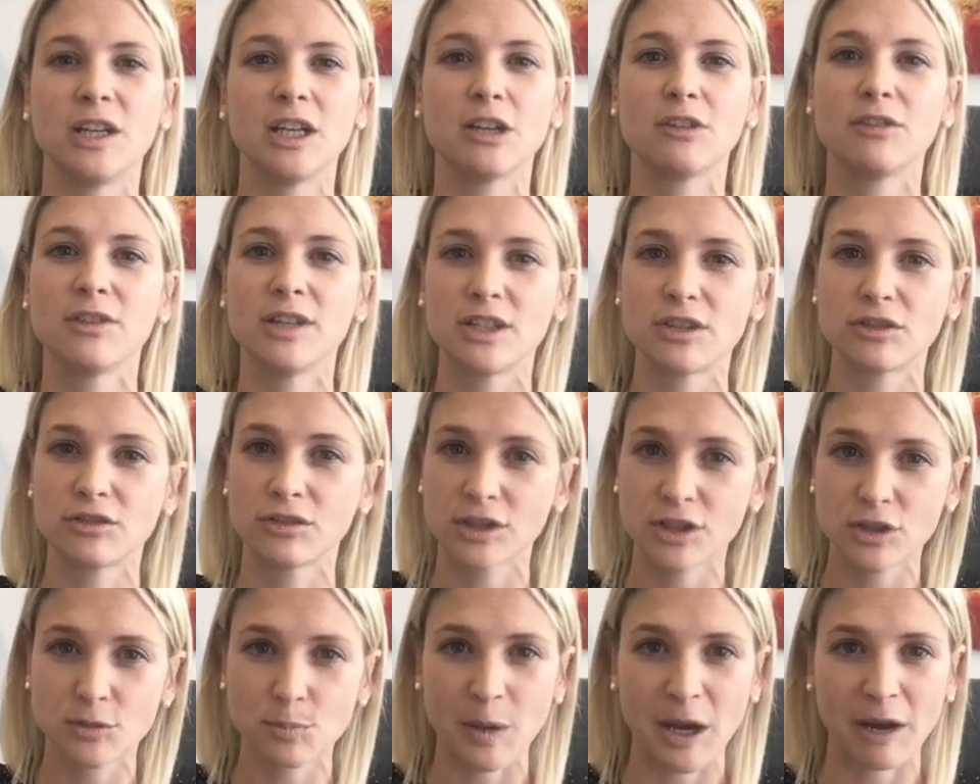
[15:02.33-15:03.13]
increased
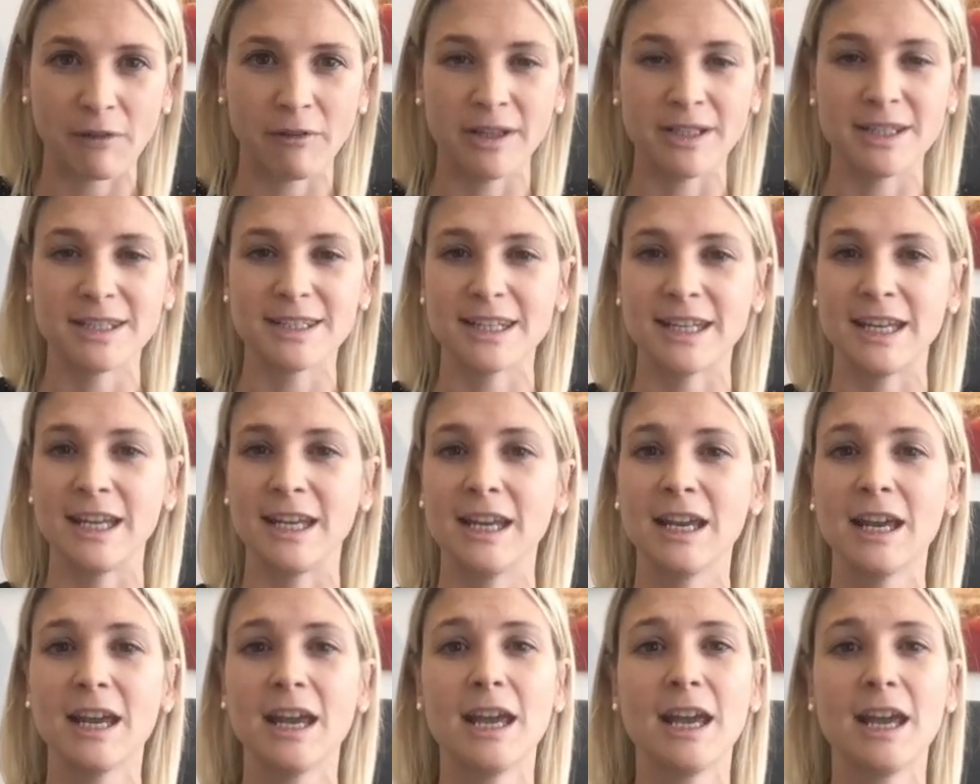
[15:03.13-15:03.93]

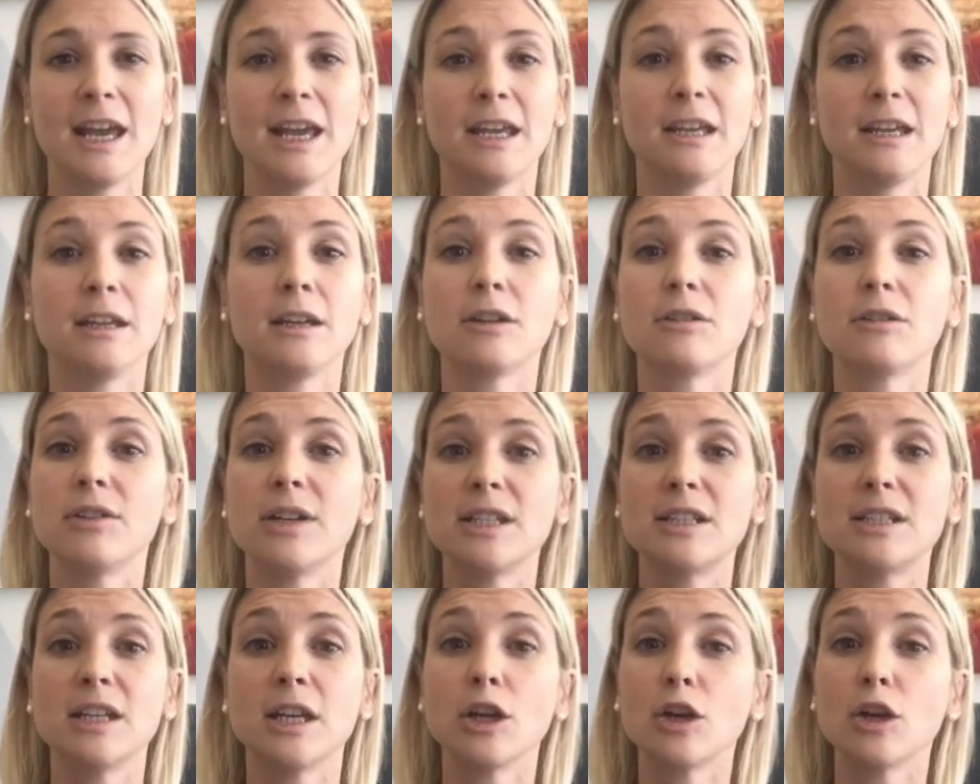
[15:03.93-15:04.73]
transparency,
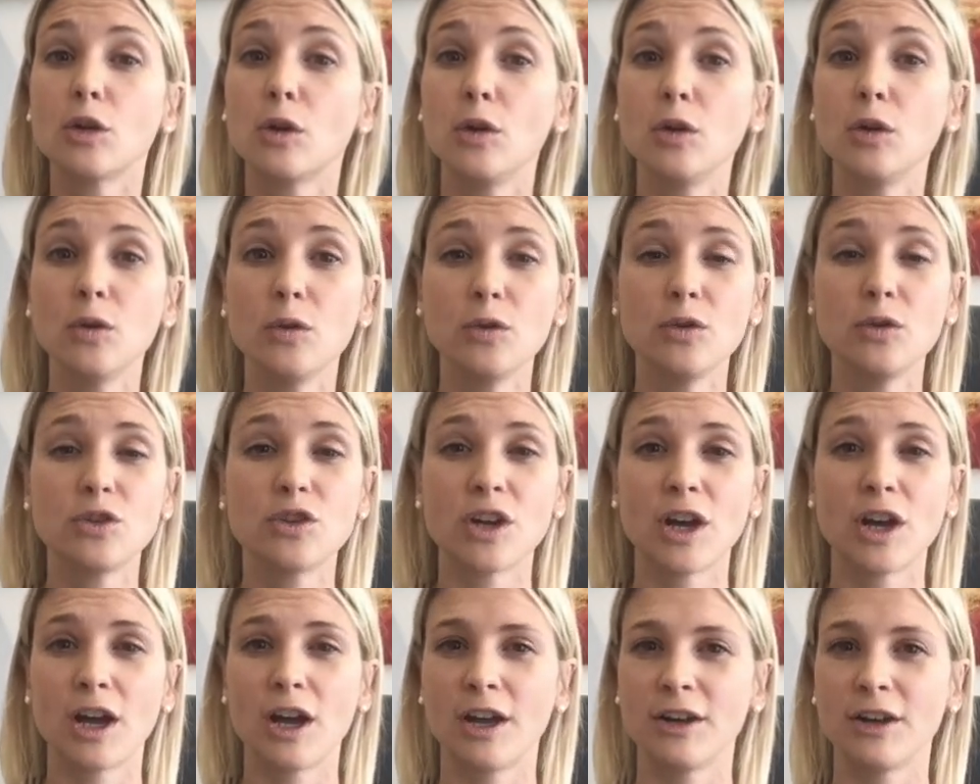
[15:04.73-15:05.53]
increased
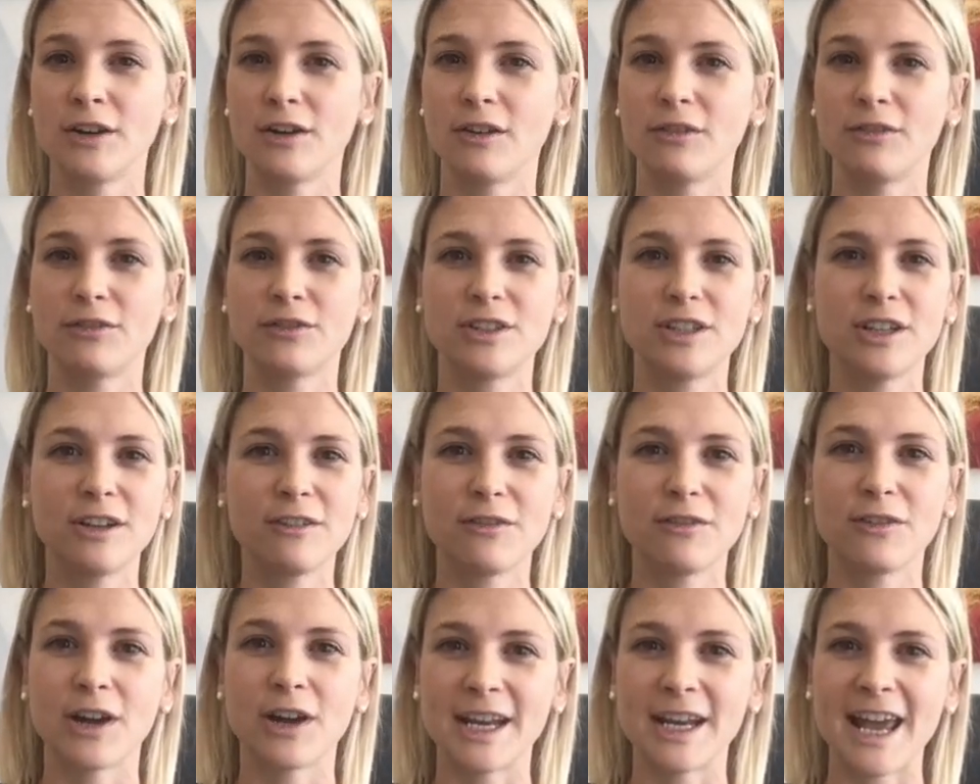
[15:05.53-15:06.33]
inclusion of
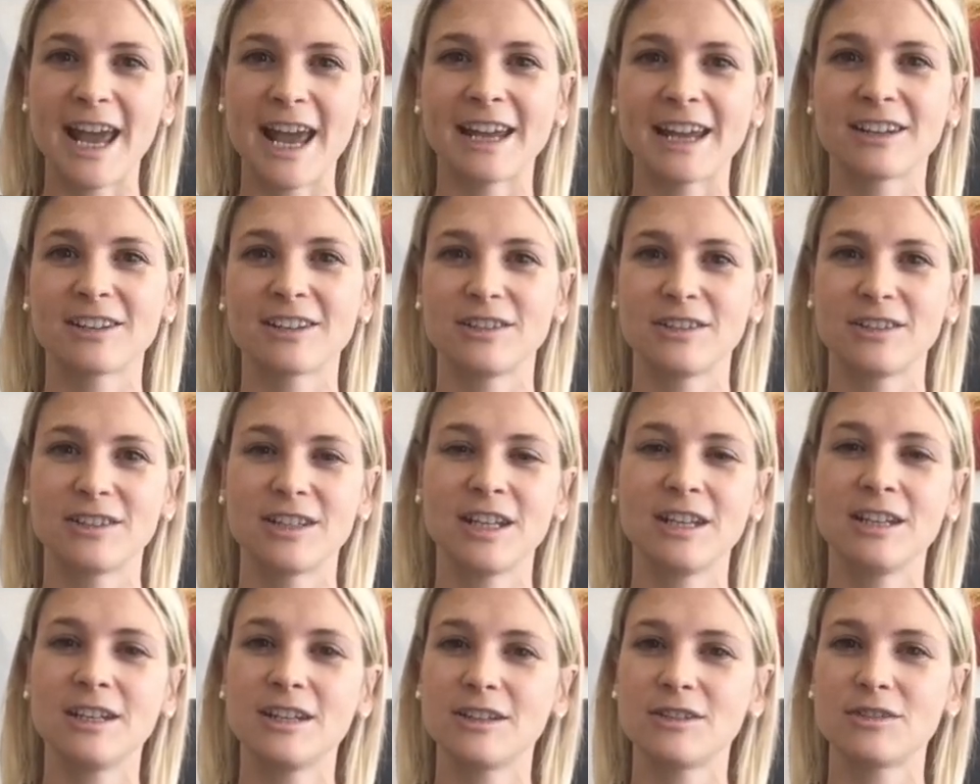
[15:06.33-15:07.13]
different actors
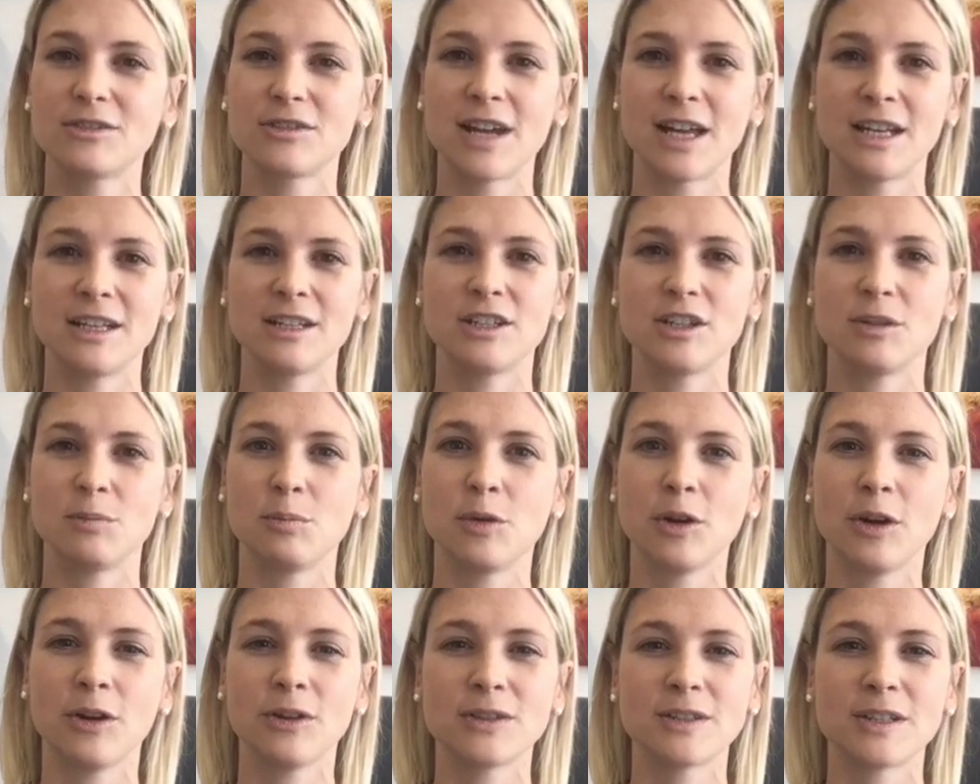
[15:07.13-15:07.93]
in the strategy
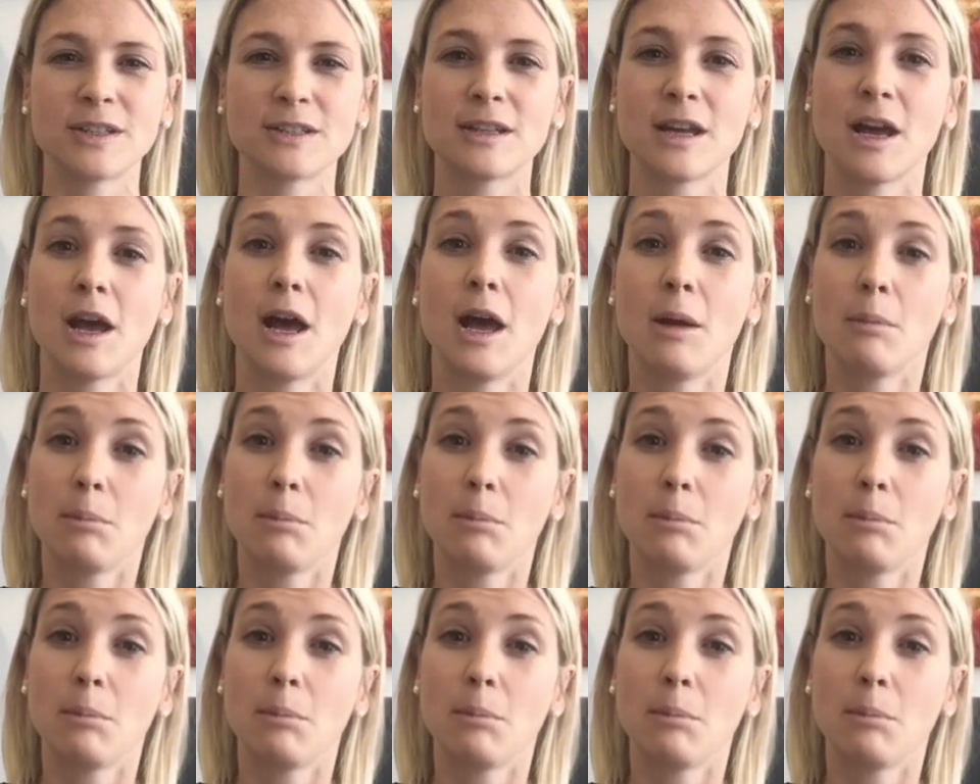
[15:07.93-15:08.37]
process,